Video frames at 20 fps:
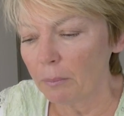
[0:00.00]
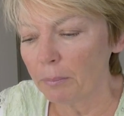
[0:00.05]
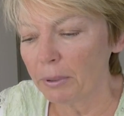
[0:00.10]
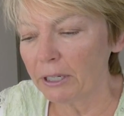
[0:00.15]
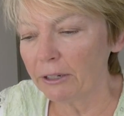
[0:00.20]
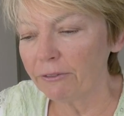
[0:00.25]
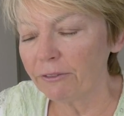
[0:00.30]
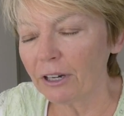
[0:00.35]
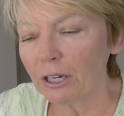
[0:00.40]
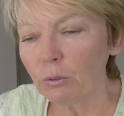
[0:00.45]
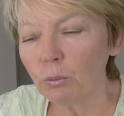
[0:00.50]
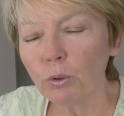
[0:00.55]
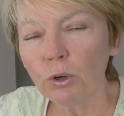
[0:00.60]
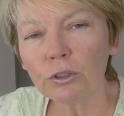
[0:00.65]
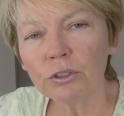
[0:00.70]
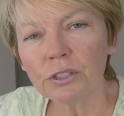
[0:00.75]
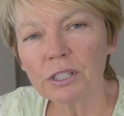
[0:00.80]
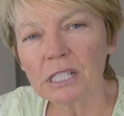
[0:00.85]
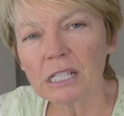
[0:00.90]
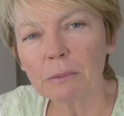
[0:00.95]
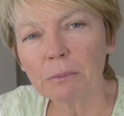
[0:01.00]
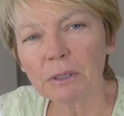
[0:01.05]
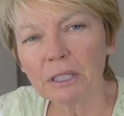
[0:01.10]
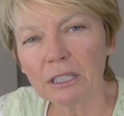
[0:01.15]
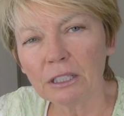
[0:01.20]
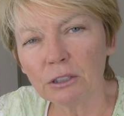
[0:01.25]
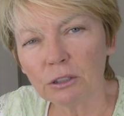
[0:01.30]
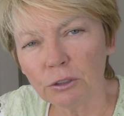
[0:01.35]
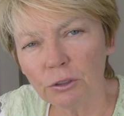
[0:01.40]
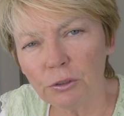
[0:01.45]
But if I want
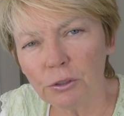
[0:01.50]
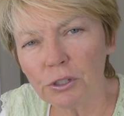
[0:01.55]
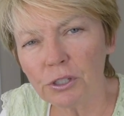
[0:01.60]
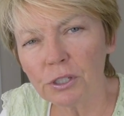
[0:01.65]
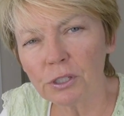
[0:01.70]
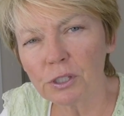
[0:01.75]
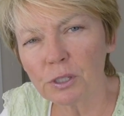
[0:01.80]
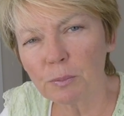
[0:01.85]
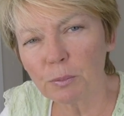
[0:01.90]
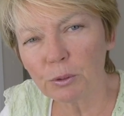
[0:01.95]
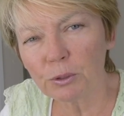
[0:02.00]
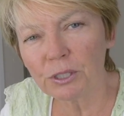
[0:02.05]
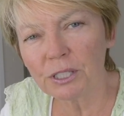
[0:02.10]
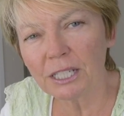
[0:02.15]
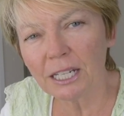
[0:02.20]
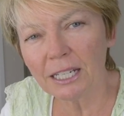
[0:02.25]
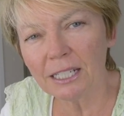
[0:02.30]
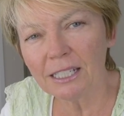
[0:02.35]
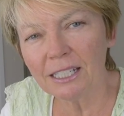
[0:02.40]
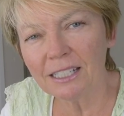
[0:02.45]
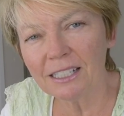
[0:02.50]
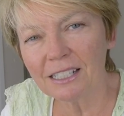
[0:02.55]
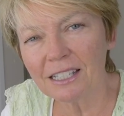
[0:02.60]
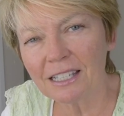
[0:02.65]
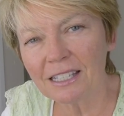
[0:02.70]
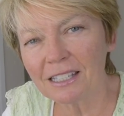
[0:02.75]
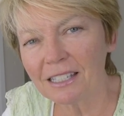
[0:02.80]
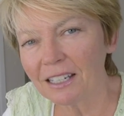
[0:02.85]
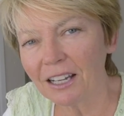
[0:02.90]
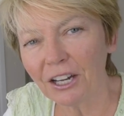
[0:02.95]
something loose and
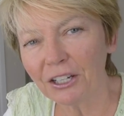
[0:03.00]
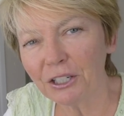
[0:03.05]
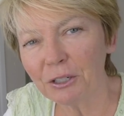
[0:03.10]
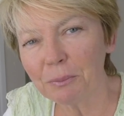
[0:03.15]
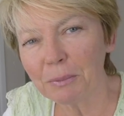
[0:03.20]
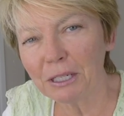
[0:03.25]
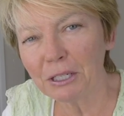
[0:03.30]
spontaneous, I don't